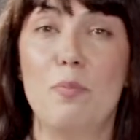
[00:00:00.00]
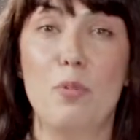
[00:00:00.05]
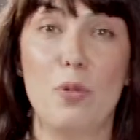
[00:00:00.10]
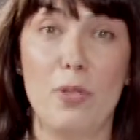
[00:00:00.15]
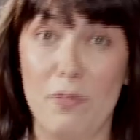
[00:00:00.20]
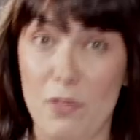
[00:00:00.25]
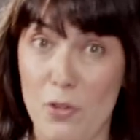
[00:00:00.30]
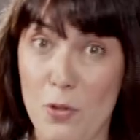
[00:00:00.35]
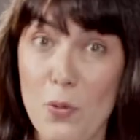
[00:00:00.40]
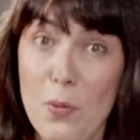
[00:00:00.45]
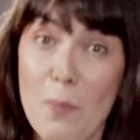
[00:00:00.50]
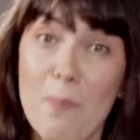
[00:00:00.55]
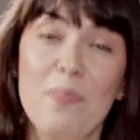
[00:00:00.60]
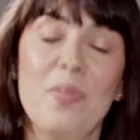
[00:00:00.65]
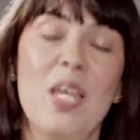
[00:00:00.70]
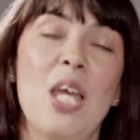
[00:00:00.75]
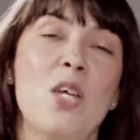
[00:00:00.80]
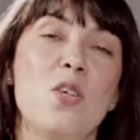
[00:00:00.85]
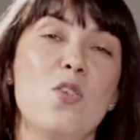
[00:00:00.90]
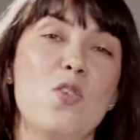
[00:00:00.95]
preview,
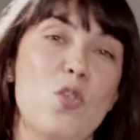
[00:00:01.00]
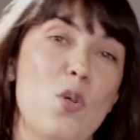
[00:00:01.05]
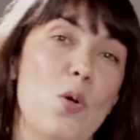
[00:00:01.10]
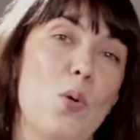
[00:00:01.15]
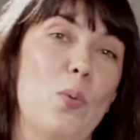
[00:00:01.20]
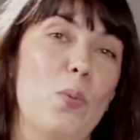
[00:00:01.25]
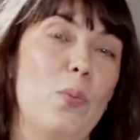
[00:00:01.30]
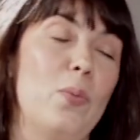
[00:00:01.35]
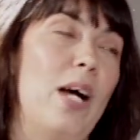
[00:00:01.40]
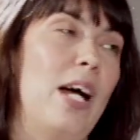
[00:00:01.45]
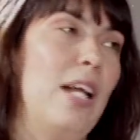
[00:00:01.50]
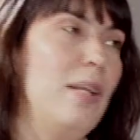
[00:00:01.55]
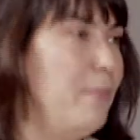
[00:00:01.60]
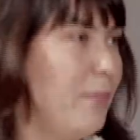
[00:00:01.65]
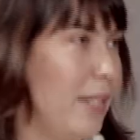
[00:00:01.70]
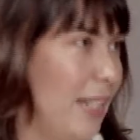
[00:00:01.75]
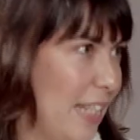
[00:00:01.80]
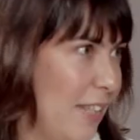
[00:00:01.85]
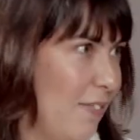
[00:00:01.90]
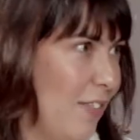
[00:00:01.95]
so I'll
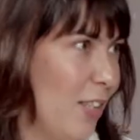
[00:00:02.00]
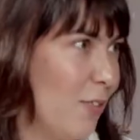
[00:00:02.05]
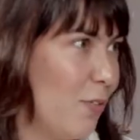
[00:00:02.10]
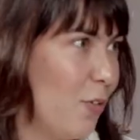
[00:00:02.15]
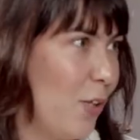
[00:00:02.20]
be leaving